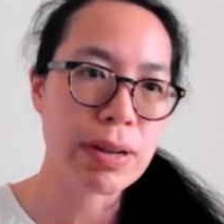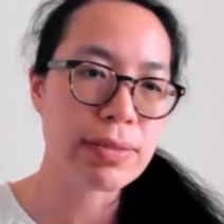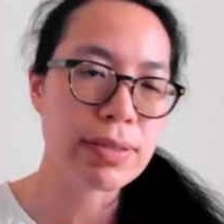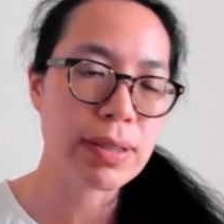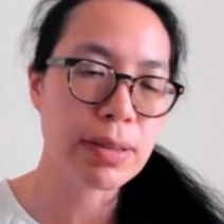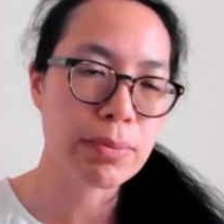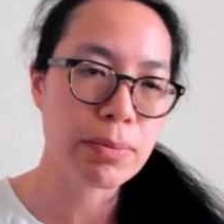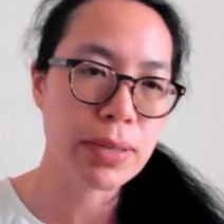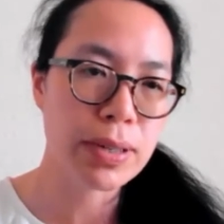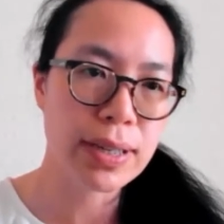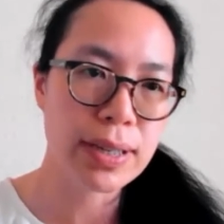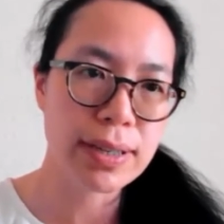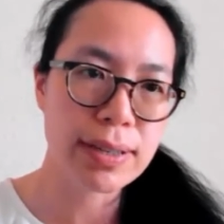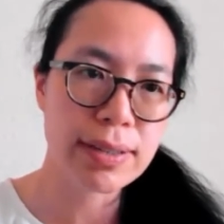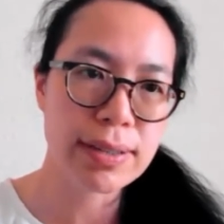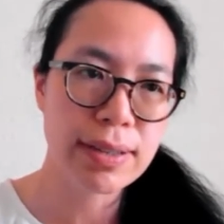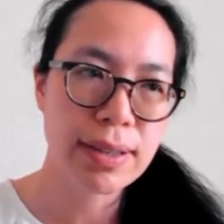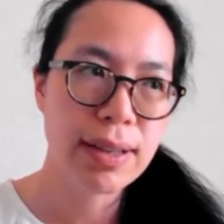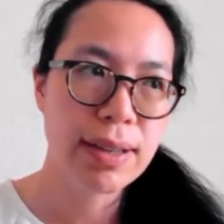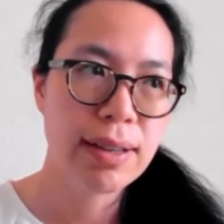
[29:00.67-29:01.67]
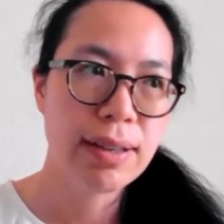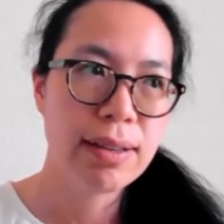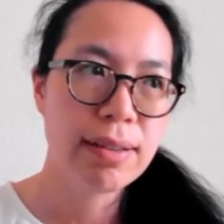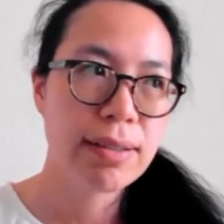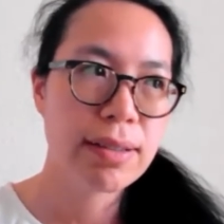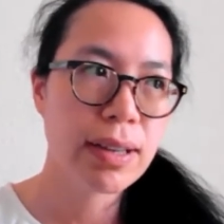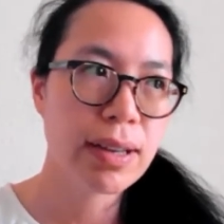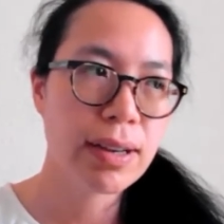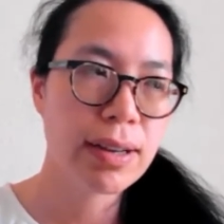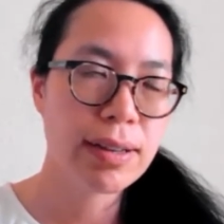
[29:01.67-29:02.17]
about somebody's,
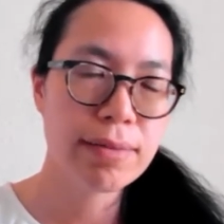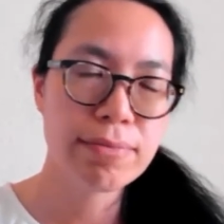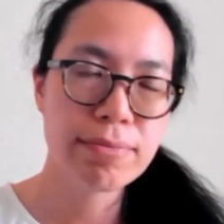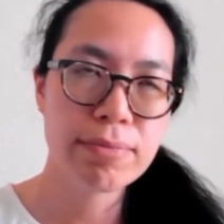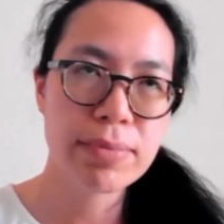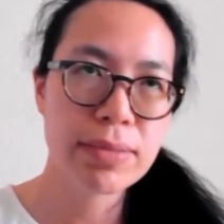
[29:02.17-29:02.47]
uh,